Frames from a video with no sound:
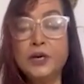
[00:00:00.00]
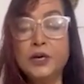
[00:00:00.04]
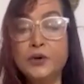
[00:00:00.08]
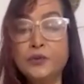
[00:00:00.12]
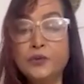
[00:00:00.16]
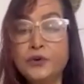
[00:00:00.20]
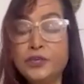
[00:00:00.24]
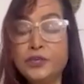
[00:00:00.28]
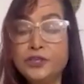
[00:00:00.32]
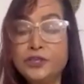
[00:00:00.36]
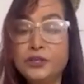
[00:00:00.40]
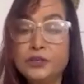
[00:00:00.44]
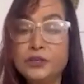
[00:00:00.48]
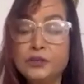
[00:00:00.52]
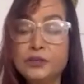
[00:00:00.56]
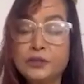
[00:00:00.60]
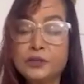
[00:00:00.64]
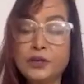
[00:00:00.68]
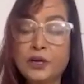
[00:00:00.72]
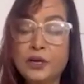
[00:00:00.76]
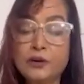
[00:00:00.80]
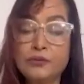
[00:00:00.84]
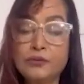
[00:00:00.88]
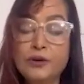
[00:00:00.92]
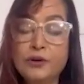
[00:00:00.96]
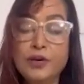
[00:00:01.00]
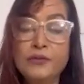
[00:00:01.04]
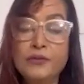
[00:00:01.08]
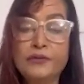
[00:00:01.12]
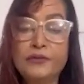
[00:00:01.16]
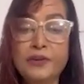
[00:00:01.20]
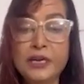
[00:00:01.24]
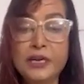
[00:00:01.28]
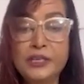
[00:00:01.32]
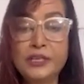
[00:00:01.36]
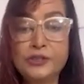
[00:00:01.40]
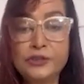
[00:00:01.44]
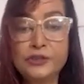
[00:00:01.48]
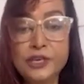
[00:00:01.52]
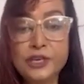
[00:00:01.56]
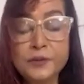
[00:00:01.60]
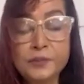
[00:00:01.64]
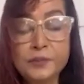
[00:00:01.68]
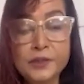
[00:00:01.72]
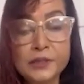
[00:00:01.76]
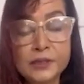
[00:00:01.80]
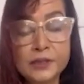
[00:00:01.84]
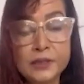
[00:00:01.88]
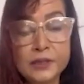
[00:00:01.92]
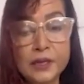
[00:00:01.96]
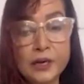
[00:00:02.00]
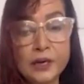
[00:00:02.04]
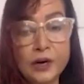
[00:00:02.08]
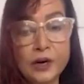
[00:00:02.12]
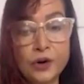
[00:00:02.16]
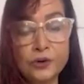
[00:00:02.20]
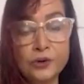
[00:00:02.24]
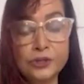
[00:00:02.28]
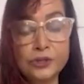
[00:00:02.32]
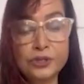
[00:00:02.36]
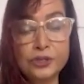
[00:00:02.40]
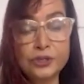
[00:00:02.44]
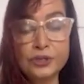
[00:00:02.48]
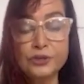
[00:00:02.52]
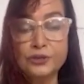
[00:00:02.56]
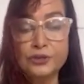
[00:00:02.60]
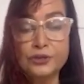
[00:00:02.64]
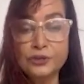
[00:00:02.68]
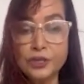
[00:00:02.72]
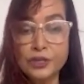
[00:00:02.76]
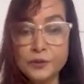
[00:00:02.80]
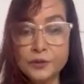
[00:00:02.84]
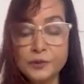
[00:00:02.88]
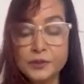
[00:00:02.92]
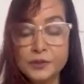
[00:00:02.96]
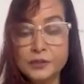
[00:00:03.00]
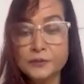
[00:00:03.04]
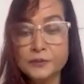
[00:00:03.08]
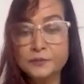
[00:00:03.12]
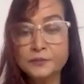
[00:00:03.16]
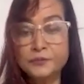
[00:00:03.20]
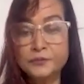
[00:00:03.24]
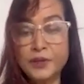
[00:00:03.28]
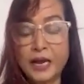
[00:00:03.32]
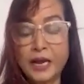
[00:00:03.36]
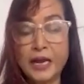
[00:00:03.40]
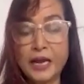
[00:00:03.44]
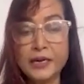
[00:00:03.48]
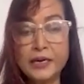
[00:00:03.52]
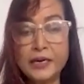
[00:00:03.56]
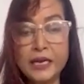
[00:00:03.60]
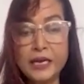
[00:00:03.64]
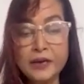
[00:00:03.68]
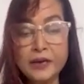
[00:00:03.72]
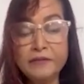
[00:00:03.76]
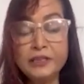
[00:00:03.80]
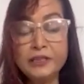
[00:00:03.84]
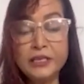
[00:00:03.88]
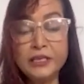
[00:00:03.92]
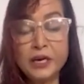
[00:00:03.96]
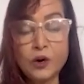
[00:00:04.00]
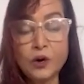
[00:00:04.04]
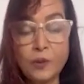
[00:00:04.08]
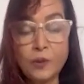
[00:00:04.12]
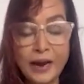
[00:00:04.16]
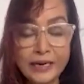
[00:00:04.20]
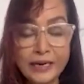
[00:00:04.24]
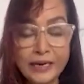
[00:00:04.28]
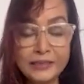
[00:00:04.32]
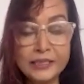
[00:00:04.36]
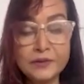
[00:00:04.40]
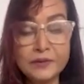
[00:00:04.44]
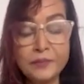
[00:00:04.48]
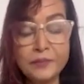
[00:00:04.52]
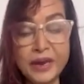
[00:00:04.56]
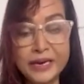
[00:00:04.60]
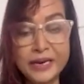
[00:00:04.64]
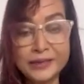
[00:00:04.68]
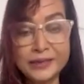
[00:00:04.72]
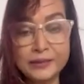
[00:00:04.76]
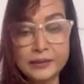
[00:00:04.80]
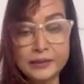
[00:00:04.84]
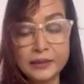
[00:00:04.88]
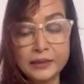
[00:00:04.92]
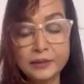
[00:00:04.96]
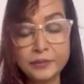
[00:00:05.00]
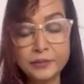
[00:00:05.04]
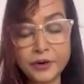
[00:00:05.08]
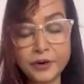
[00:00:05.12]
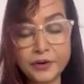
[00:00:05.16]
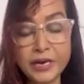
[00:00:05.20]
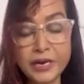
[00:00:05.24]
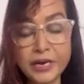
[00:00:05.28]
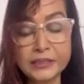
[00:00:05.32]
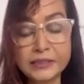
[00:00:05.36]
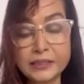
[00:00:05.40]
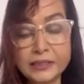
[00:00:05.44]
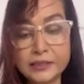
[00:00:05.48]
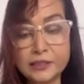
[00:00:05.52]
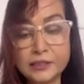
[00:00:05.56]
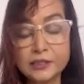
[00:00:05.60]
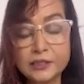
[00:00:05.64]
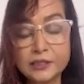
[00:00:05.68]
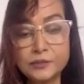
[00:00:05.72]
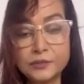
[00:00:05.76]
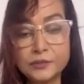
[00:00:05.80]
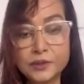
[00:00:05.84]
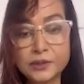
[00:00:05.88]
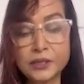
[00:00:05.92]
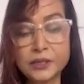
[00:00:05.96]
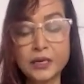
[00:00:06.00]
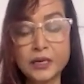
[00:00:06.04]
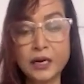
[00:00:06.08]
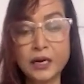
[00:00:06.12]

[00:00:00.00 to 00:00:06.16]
which is including field trips, ocean trips, and even the aquatic marine systems,